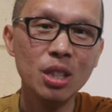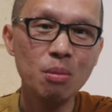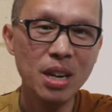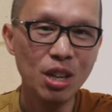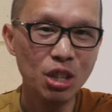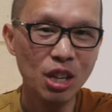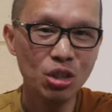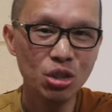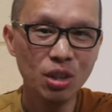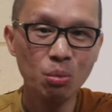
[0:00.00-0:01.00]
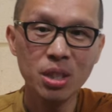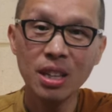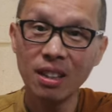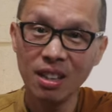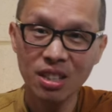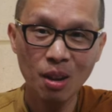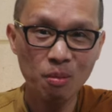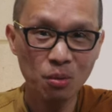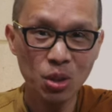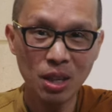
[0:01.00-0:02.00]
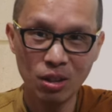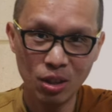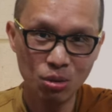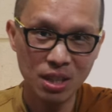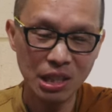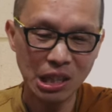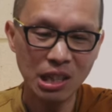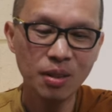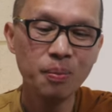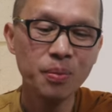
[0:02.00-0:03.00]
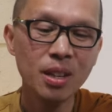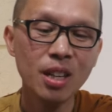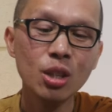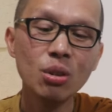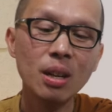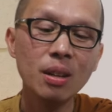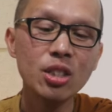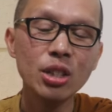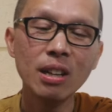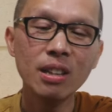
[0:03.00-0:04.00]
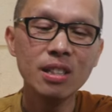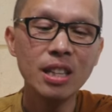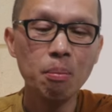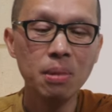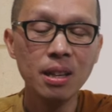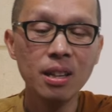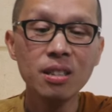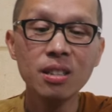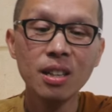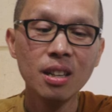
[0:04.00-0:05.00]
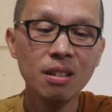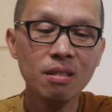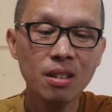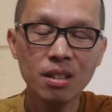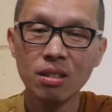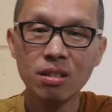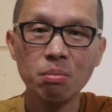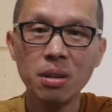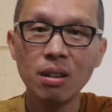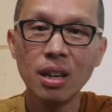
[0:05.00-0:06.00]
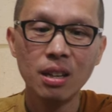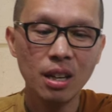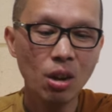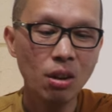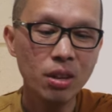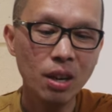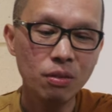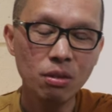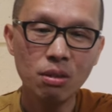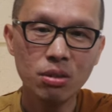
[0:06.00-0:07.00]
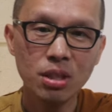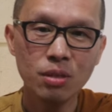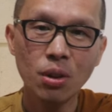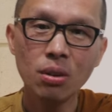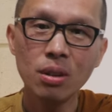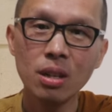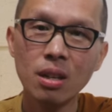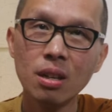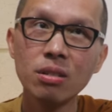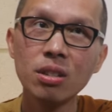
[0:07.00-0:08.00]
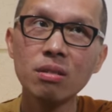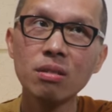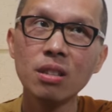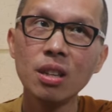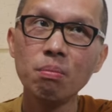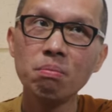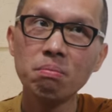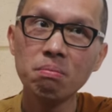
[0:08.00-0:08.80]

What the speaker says: deep meditation, which I think some of you are interested in, to that stillness, that bliss, disappear, and then all you have to do is just keep